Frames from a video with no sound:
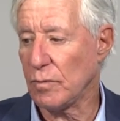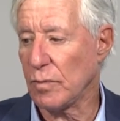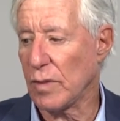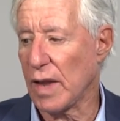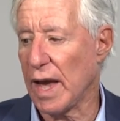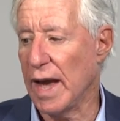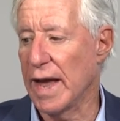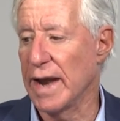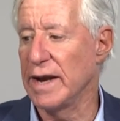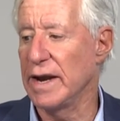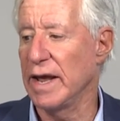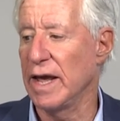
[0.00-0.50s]

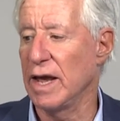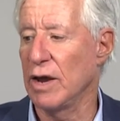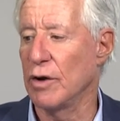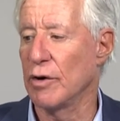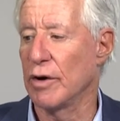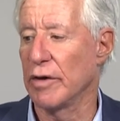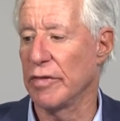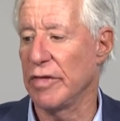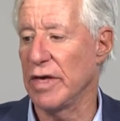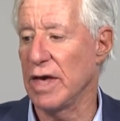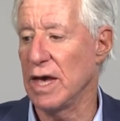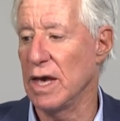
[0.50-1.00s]
And here are
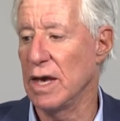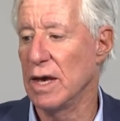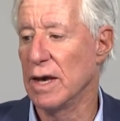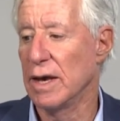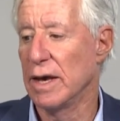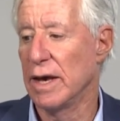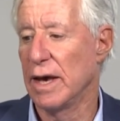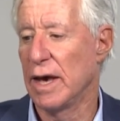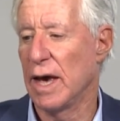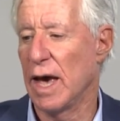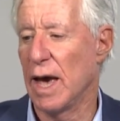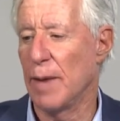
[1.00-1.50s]
the
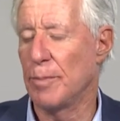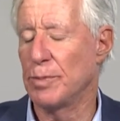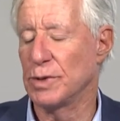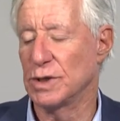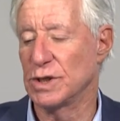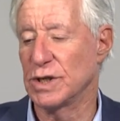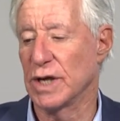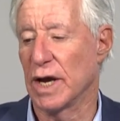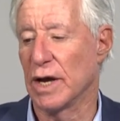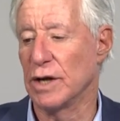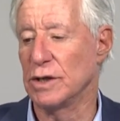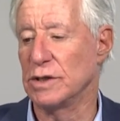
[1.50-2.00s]

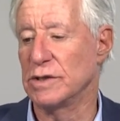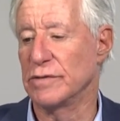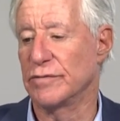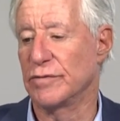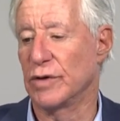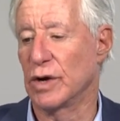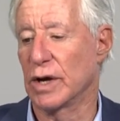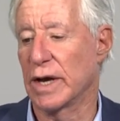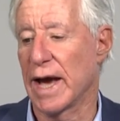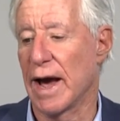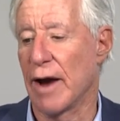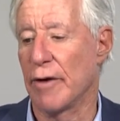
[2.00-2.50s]
episodes of
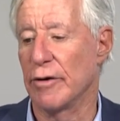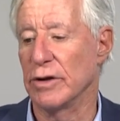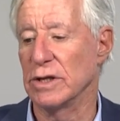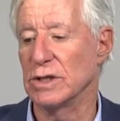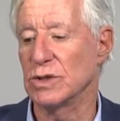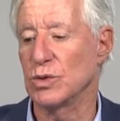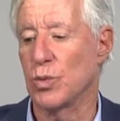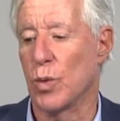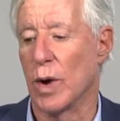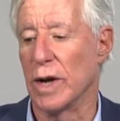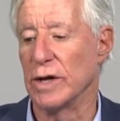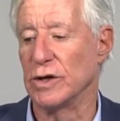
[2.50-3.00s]

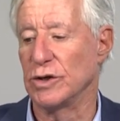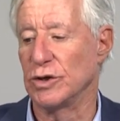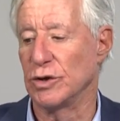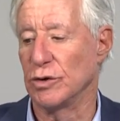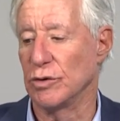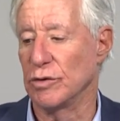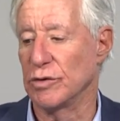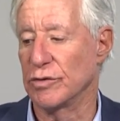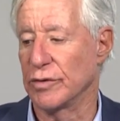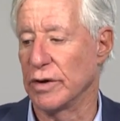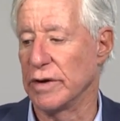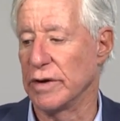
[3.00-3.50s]
recurrence, 1, 2, 3,